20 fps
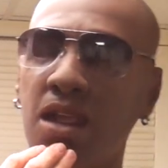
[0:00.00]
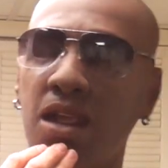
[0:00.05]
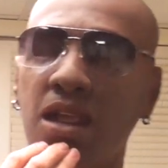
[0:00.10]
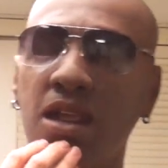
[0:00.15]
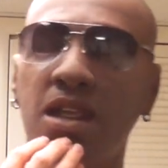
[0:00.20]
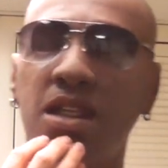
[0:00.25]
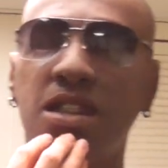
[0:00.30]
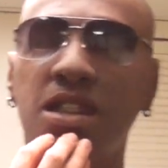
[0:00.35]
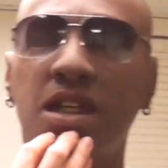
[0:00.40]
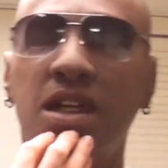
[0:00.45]

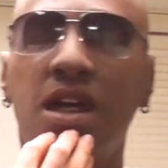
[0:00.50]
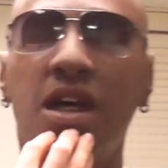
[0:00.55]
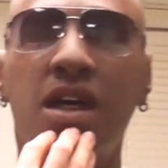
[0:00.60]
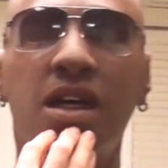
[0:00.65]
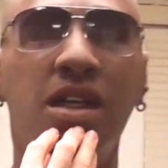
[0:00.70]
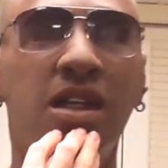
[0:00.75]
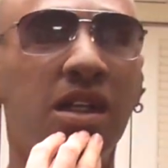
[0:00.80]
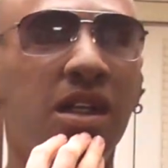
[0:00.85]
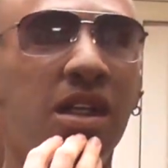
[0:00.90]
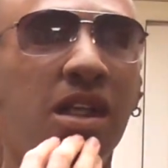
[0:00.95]
is
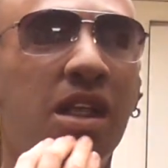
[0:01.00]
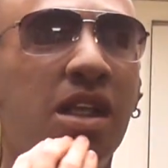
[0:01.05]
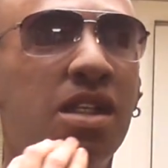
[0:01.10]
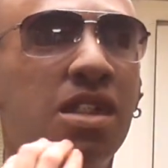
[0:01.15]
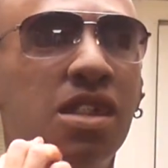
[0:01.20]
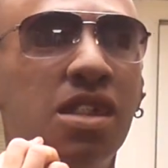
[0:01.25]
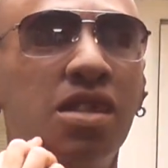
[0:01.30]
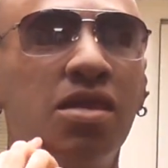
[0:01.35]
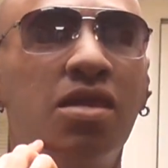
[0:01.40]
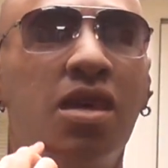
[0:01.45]
cut a
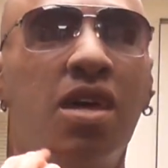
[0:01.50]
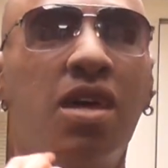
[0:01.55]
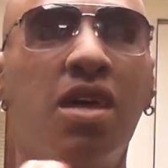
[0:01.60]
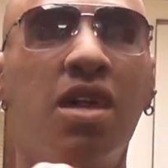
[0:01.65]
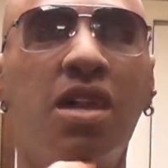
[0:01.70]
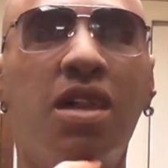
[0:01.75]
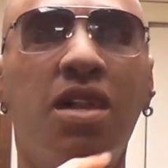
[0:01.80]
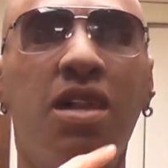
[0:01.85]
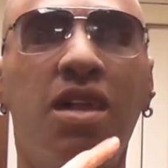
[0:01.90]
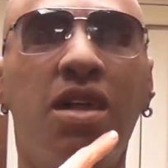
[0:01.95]

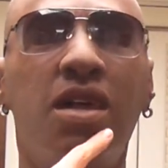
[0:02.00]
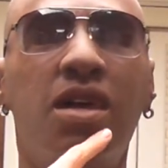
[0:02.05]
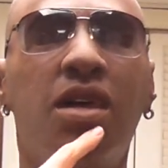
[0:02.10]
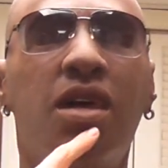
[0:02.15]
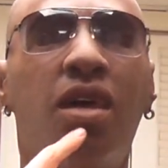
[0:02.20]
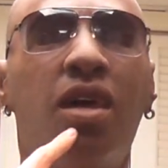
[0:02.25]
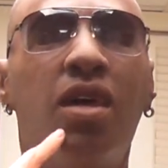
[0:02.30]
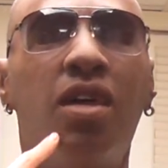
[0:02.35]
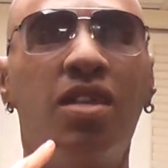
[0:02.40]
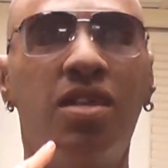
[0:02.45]
small
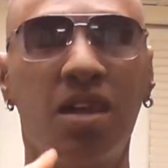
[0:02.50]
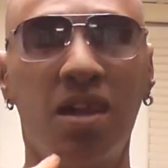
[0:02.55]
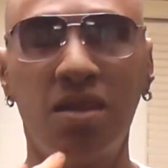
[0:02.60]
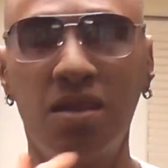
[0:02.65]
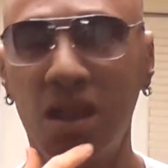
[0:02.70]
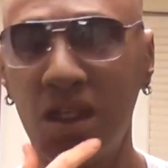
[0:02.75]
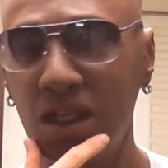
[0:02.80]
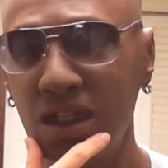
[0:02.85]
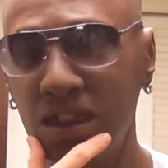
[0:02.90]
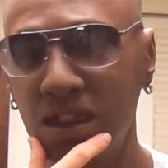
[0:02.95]
oval
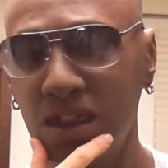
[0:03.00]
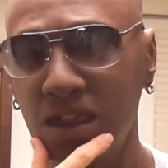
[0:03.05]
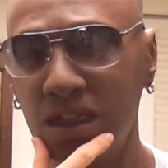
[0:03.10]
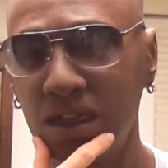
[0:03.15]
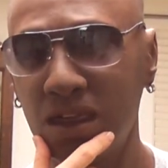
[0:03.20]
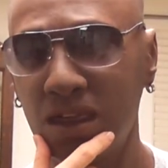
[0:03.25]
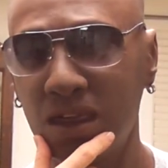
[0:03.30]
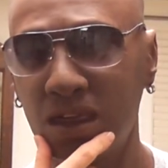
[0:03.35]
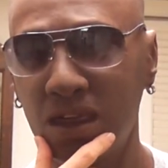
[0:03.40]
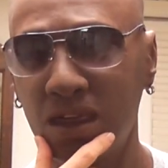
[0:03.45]
piece,
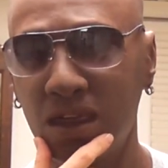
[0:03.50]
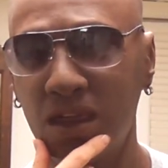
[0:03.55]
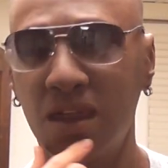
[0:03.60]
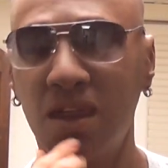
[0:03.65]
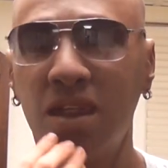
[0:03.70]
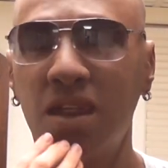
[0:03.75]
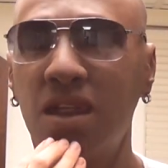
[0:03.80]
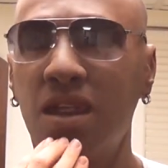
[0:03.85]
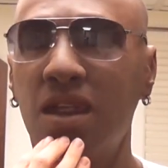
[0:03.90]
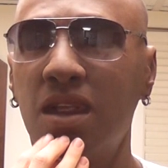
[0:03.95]

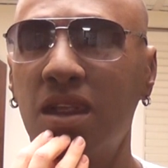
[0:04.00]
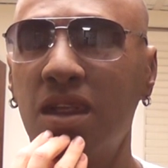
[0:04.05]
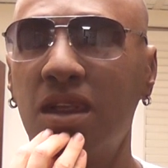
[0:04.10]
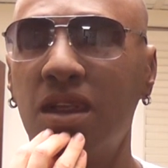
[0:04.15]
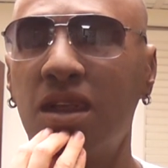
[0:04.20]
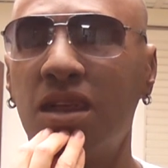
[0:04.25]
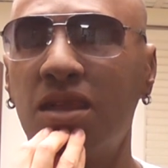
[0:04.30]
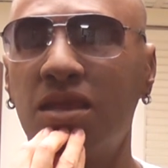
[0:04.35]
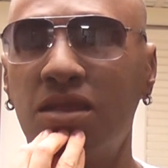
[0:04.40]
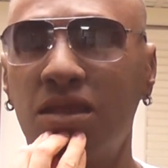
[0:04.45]

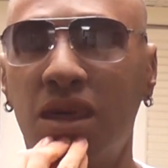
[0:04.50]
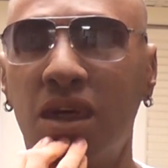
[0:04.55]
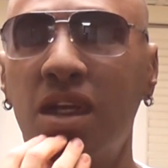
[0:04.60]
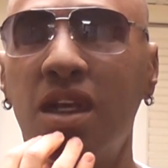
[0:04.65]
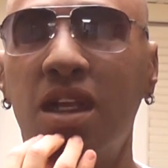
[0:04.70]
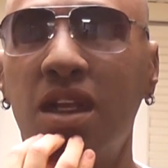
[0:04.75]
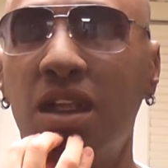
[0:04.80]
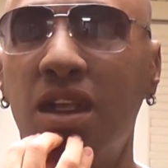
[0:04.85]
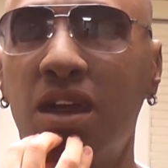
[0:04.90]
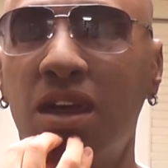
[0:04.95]
put
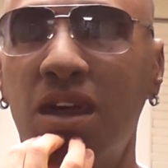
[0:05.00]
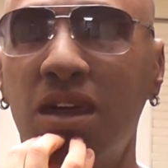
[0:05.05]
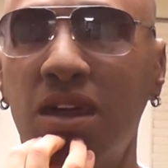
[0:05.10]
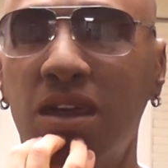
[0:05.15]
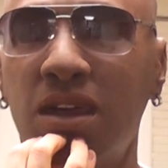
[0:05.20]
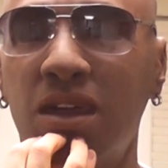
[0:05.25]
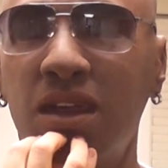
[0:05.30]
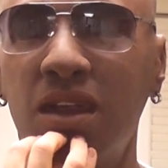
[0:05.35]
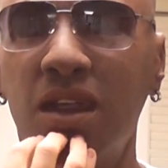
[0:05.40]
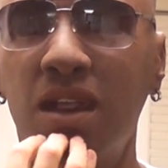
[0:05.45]
it here.
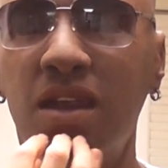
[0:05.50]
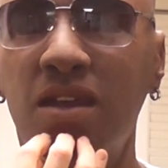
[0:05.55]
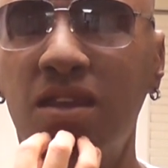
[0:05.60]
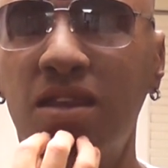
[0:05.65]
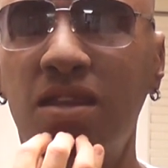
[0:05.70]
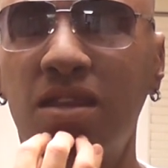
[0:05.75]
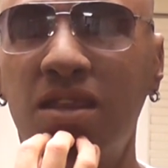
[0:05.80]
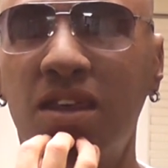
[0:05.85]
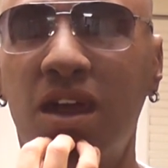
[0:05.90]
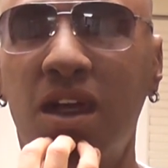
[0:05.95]
If
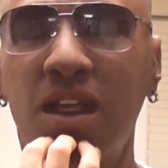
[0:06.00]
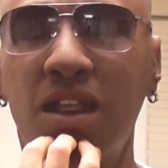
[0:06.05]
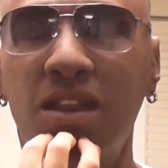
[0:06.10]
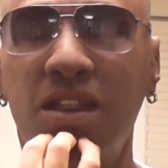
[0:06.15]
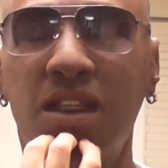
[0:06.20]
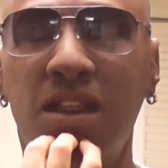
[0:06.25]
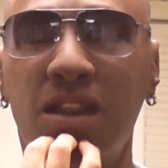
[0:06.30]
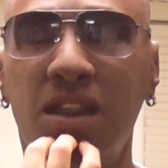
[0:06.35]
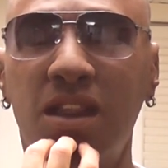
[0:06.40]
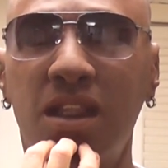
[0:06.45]
you find
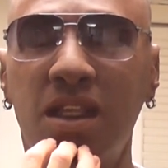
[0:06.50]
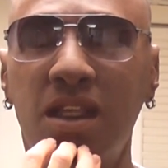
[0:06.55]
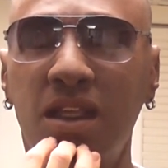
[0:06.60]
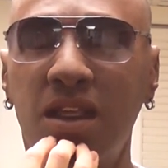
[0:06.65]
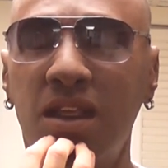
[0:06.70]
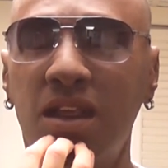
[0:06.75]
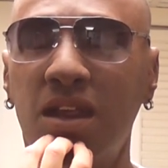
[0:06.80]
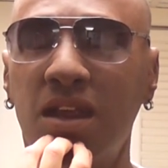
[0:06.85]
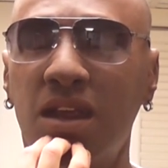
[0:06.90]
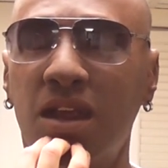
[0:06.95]
that
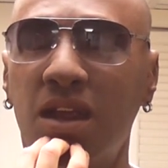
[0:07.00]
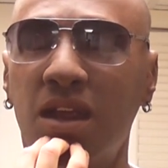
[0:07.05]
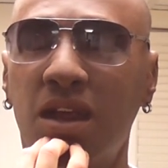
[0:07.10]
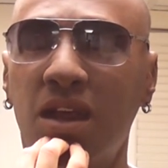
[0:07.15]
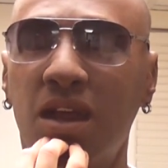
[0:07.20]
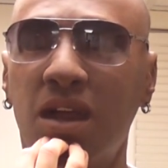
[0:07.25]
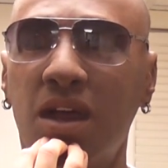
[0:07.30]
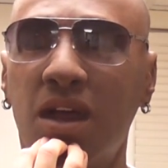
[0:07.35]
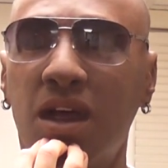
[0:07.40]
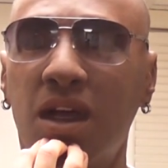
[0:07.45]
the
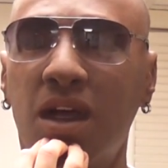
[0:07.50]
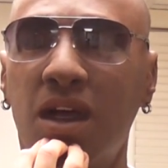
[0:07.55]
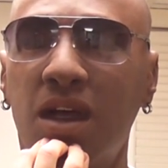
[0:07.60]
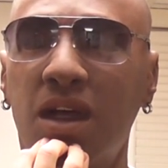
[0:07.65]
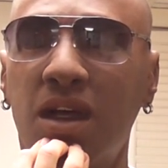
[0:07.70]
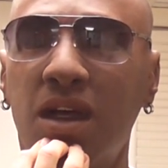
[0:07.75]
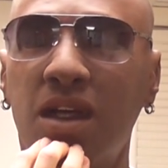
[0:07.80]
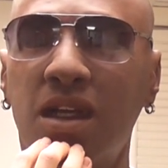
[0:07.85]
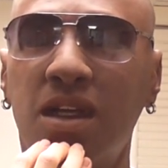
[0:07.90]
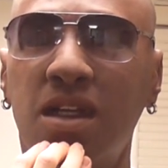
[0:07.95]

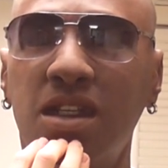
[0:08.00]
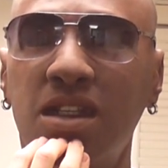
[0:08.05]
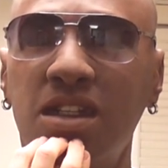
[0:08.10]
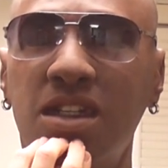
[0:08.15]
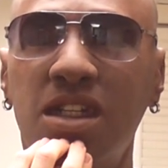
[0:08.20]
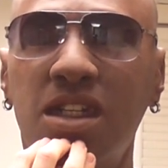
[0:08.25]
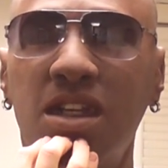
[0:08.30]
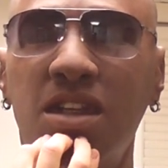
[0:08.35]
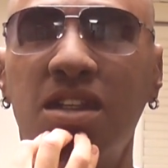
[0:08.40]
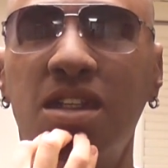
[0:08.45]

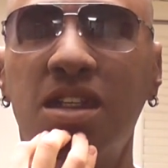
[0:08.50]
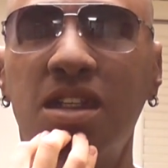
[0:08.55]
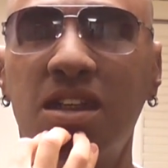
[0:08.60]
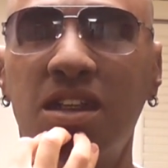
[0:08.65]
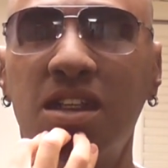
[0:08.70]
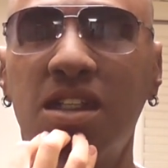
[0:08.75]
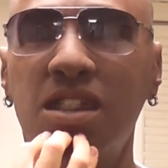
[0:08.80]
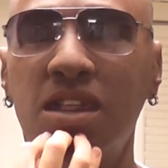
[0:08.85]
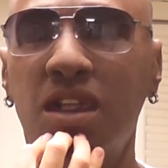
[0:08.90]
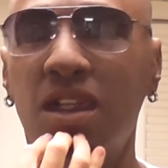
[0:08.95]
chin
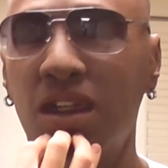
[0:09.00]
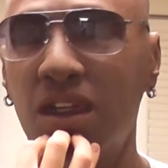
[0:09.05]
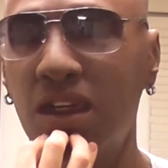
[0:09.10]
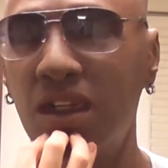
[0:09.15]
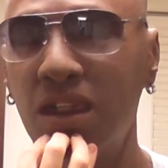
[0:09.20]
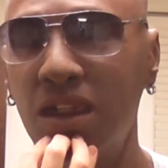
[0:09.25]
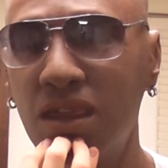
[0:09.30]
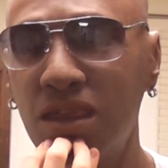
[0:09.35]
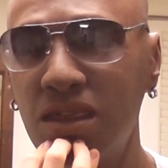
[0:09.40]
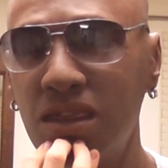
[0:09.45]
is a
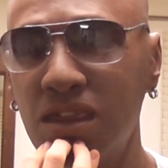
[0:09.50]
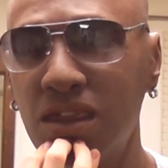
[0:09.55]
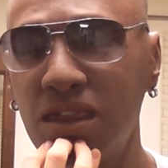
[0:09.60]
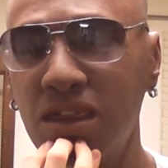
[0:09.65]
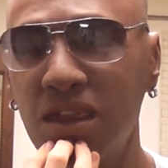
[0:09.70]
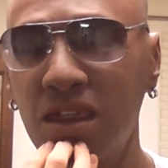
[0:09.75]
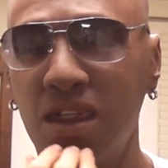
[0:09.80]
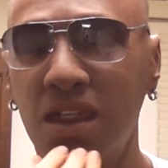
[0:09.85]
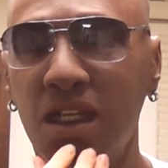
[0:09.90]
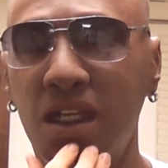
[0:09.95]
little
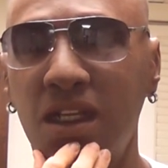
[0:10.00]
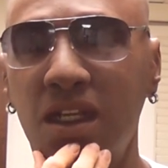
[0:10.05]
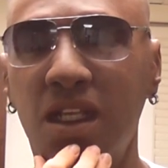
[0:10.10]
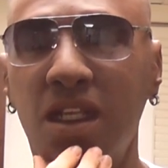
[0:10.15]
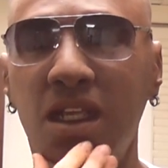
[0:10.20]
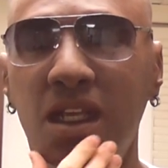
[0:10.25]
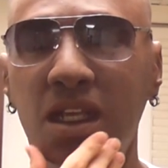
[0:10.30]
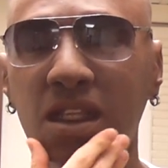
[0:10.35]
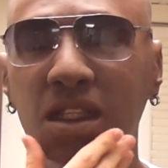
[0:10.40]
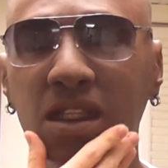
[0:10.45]
loose, and
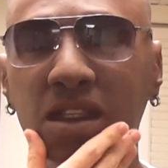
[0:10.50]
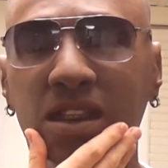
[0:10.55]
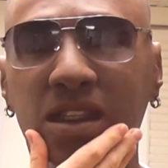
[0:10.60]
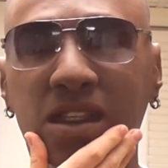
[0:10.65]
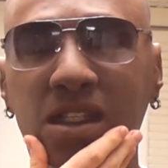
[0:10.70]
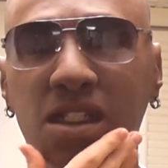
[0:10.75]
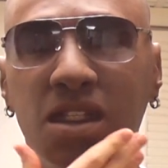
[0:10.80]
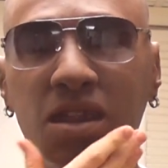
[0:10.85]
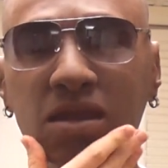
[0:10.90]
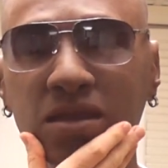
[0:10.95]
again,
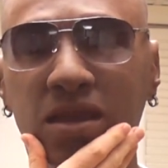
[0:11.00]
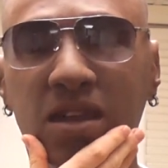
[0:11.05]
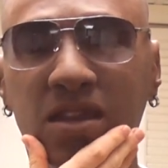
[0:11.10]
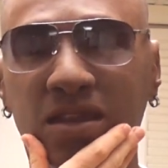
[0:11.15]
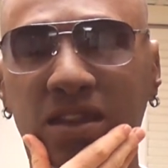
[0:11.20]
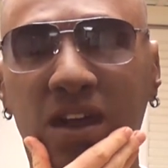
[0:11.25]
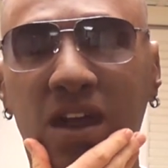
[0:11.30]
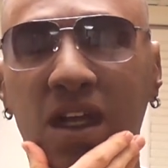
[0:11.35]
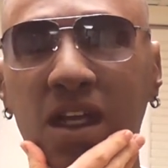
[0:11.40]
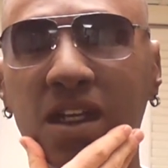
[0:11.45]
this will
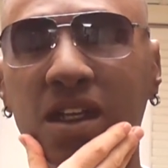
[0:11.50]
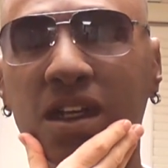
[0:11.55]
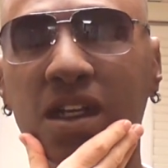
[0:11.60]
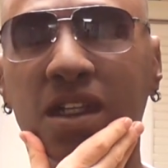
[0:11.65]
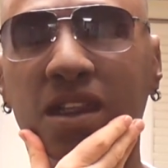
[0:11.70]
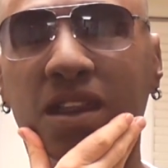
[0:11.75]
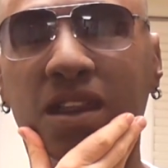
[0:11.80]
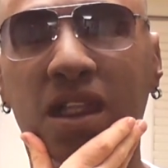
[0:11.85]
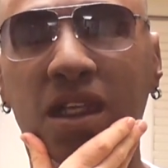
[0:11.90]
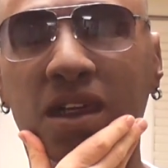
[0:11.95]
provide a
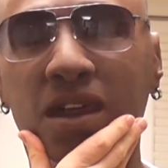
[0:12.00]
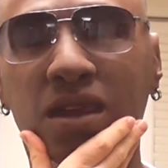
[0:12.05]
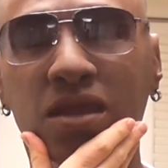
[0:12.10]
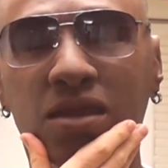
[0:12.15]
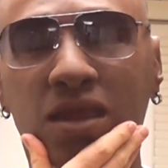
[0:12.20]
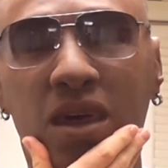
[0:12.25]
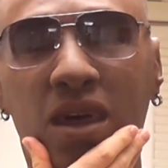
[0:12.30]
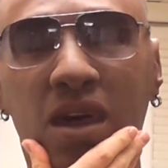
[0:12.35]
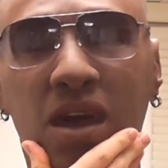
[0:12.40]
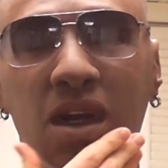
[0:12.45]
little
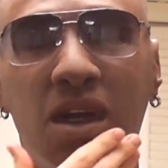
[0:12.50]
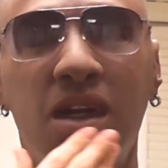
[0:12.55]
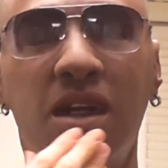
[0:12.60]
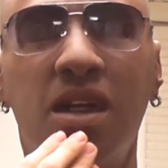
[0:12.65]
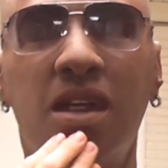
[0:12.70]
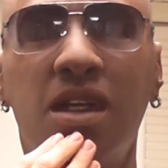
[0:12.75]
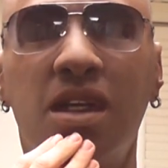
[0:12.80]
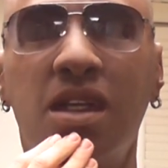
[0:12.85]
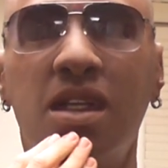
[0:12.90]
more